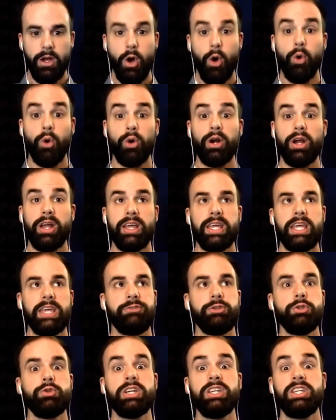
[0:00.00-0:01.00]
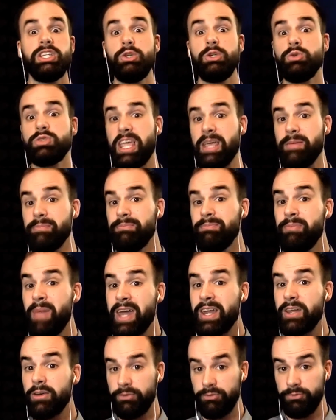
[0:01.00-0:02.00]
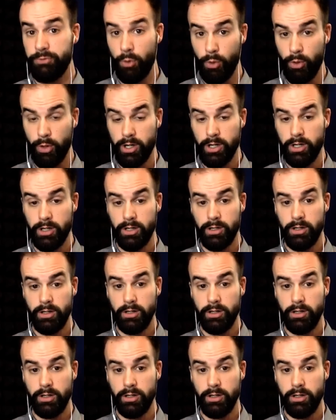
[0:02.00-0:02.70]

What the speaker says: or if you can use a metaphor